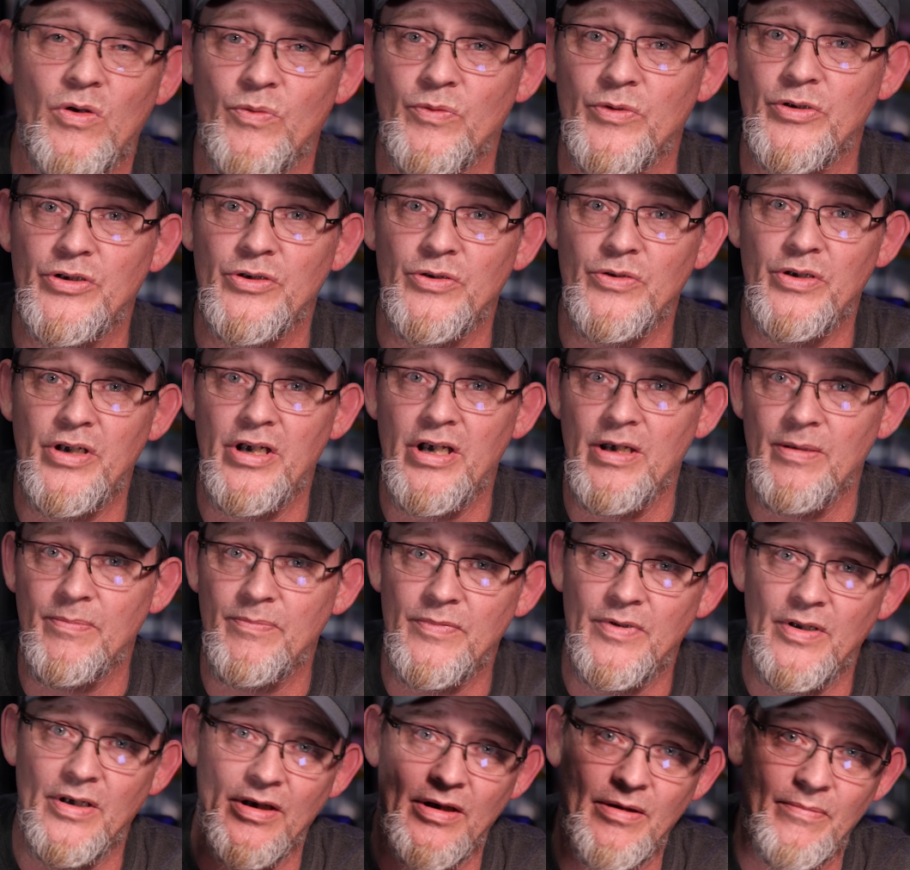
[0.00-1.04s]
or would you
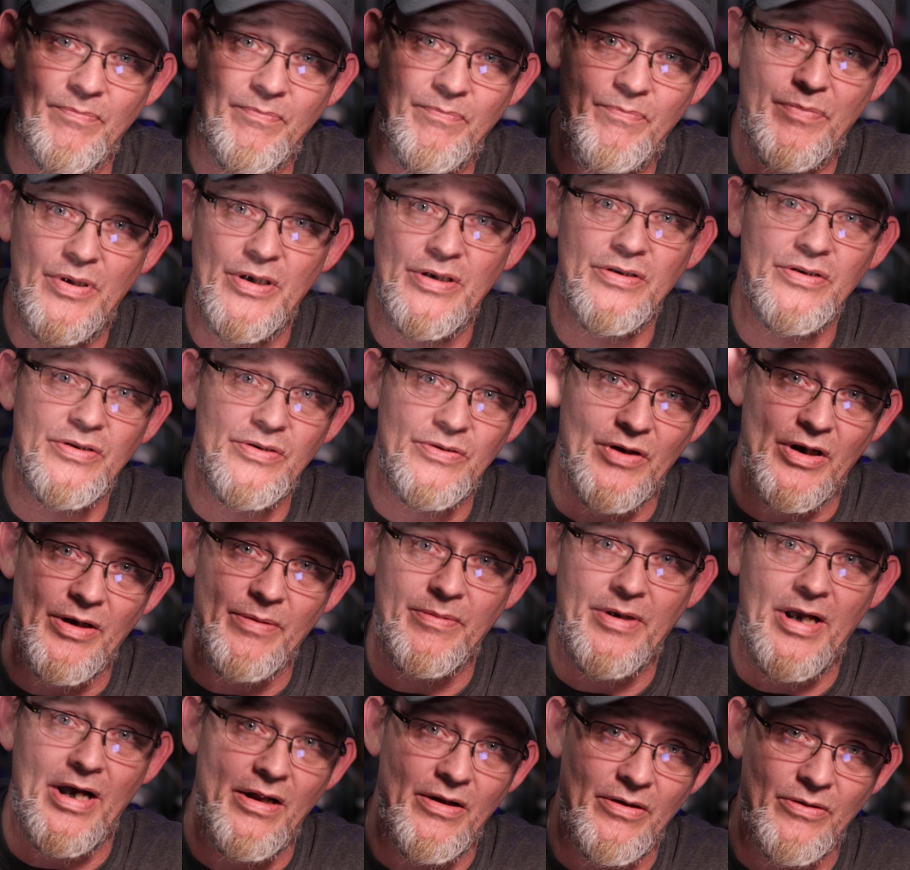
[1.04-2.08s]
keep the
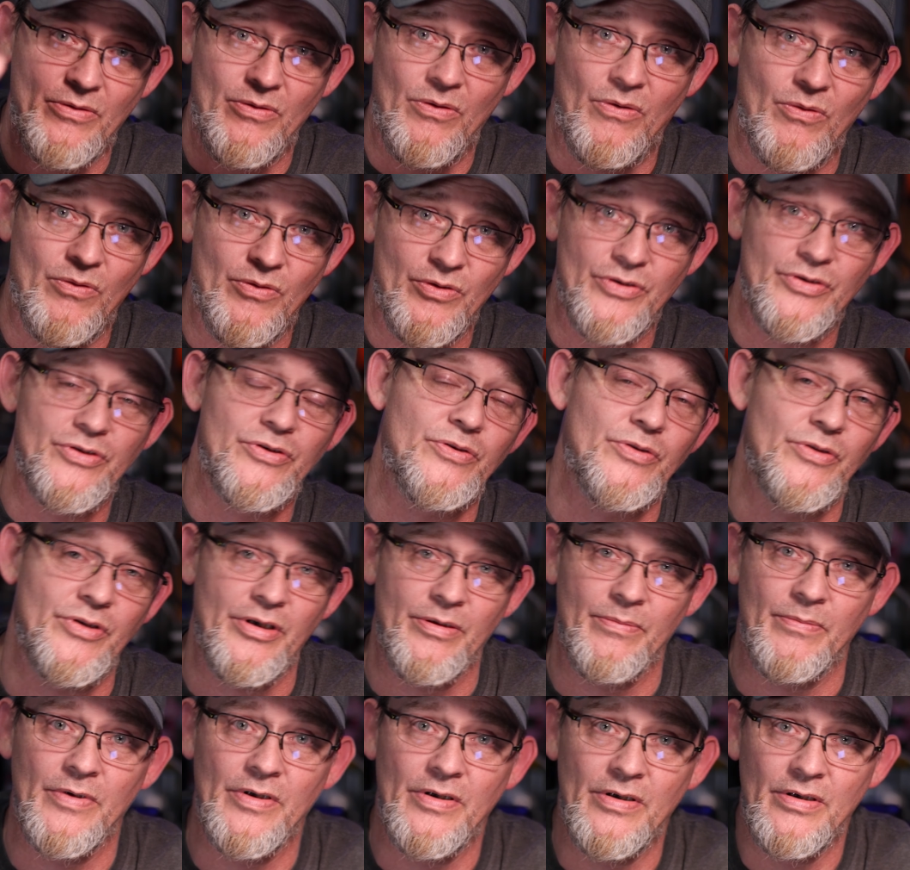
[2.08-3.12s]
pinstripe calico orange
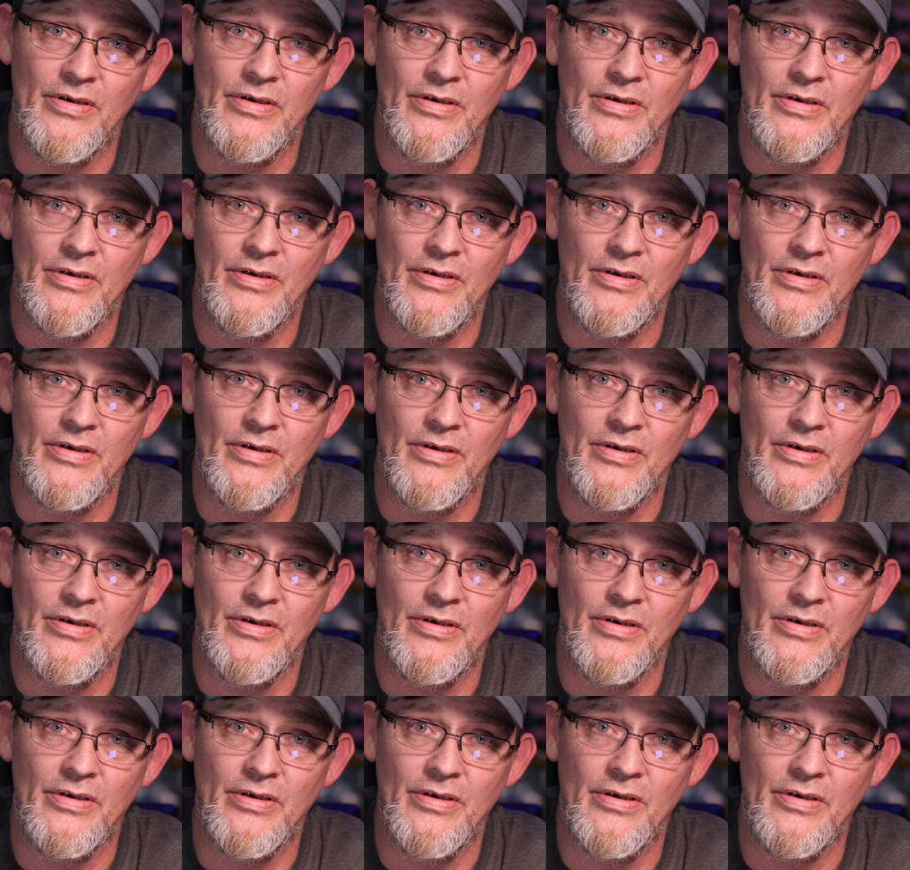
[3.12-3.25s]
dream?